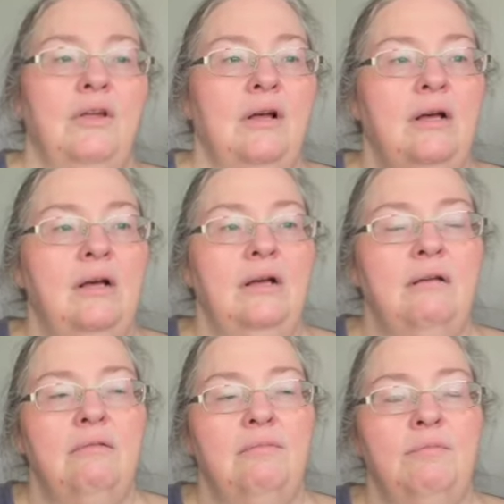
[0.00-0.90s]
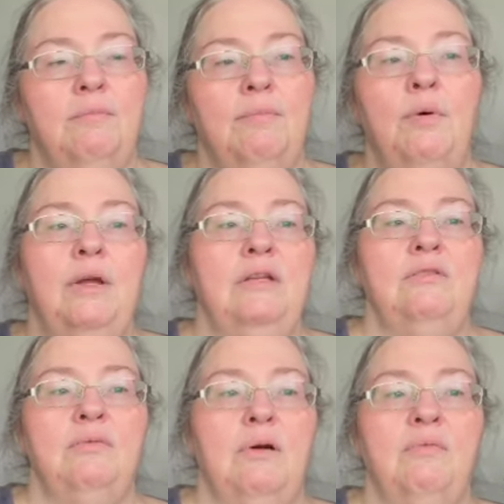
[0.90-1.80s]

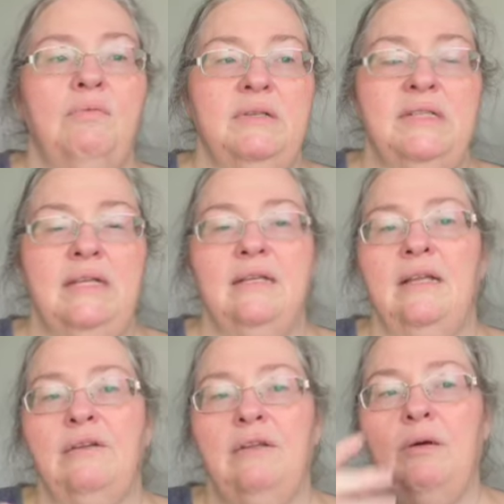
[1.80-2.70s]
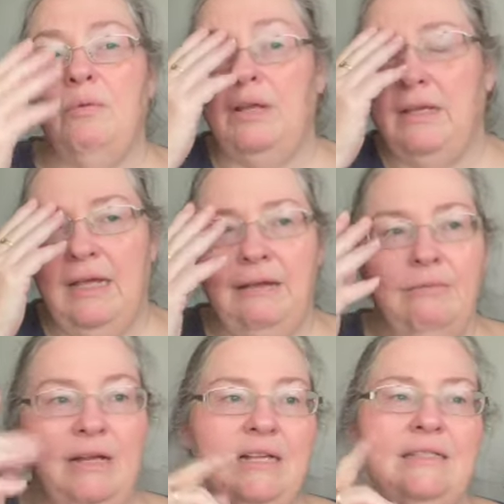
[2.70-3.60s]
0.12% done in that one day,
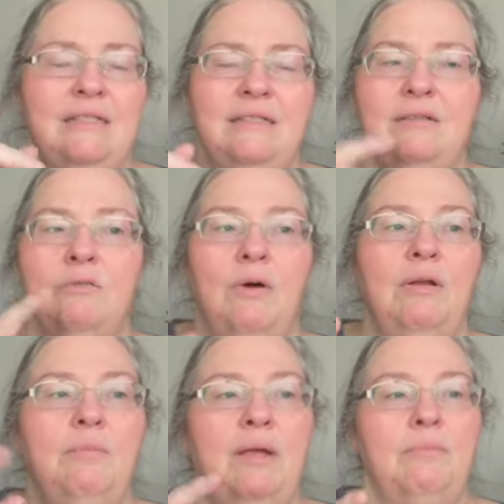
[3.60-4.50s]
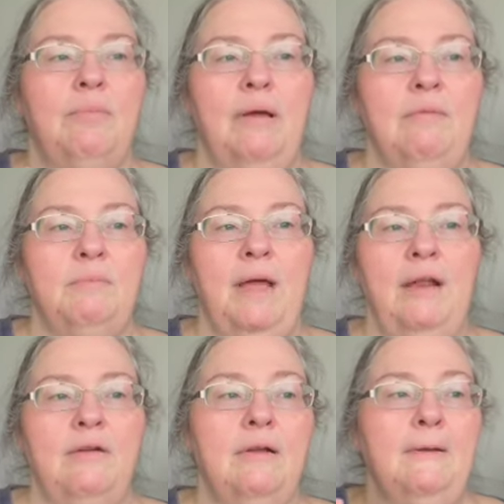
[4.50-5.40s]
because it's quite a big
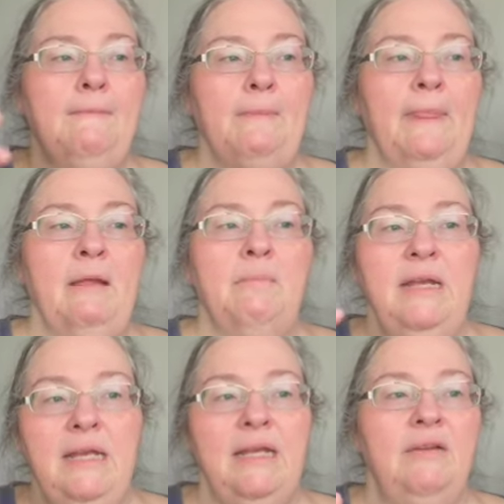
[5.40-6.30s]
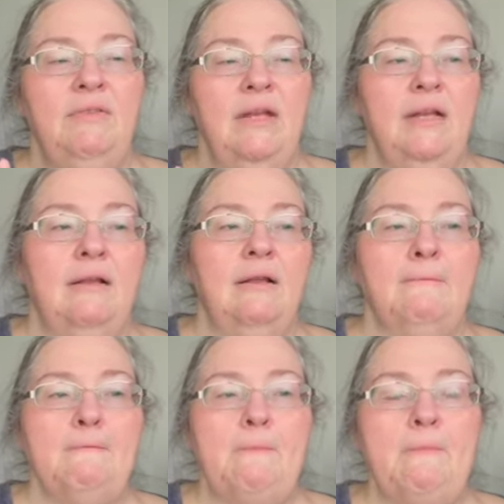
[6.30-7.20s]
pattern. Mini Evening,
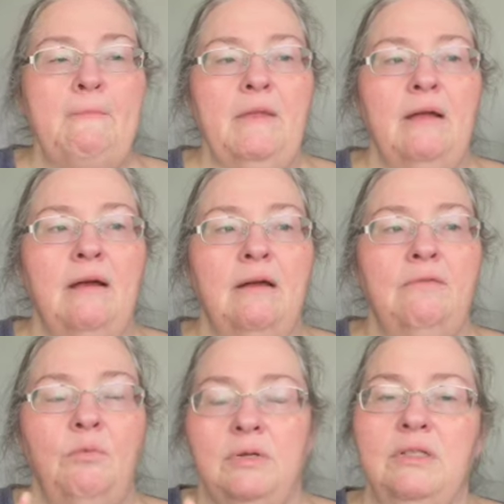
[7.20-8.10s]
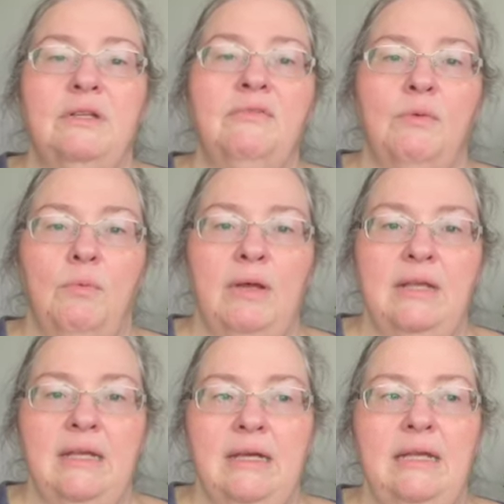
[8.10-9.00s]
I've worked on it for
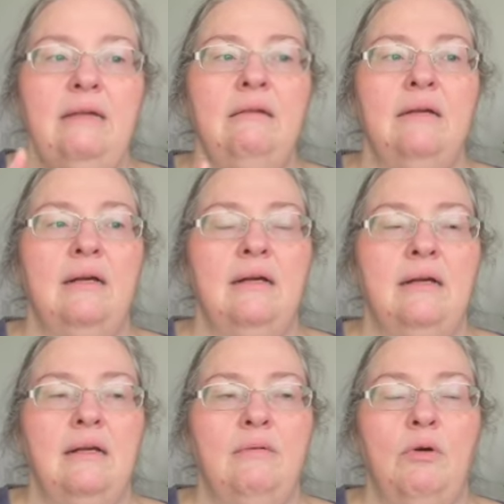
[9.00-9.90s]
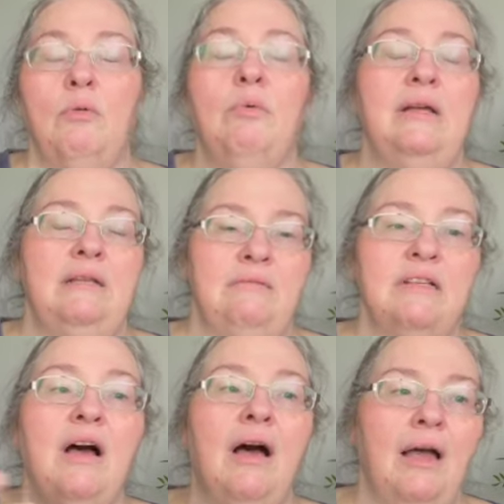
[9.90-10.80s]
one day, or one
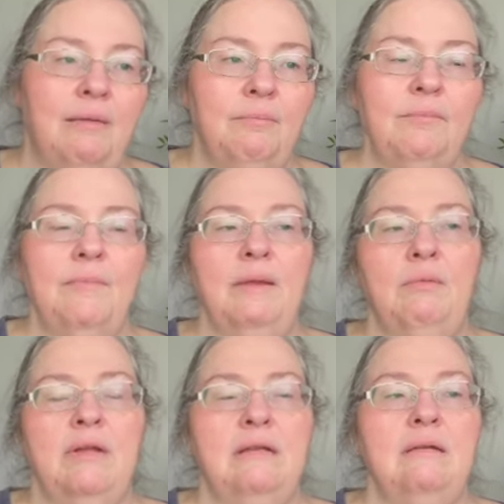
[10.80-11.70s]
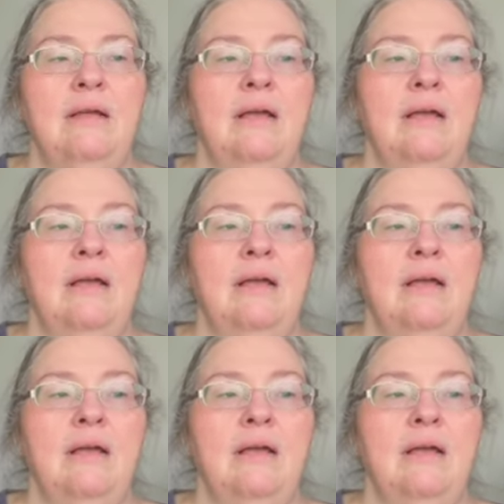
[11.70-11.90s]
time, and